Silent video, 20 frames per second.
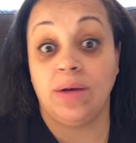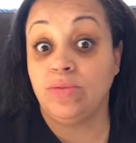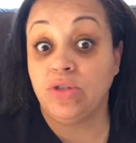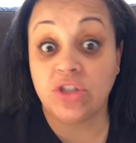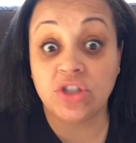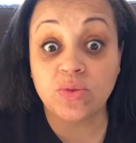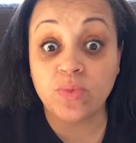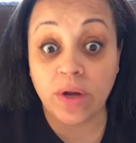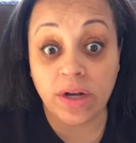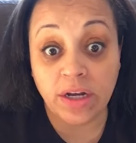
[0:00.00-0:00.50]

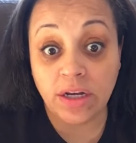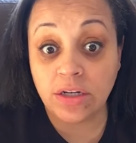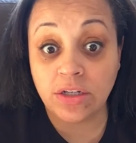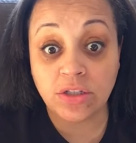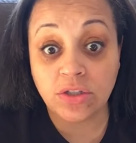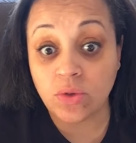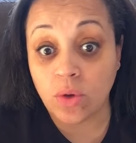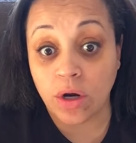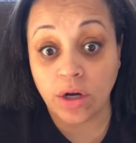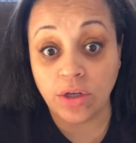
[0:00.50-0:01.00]
just ready
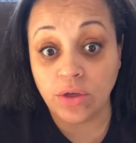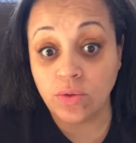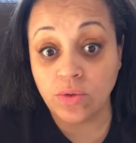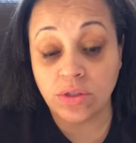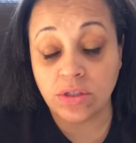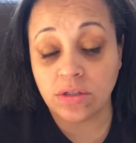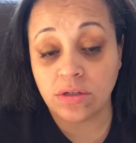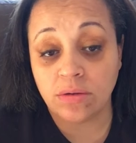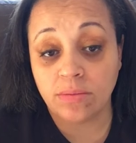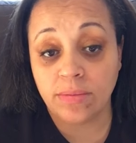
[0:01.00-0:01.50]
to start
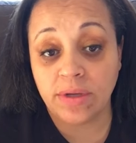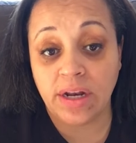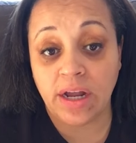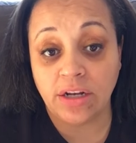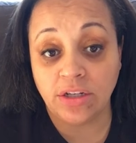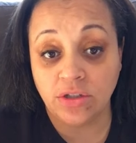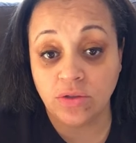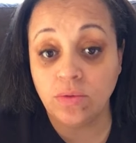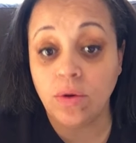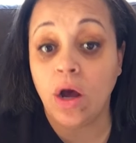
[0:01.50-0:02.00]
using them, and
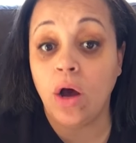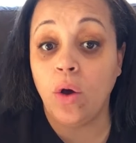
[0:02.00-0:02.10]
I do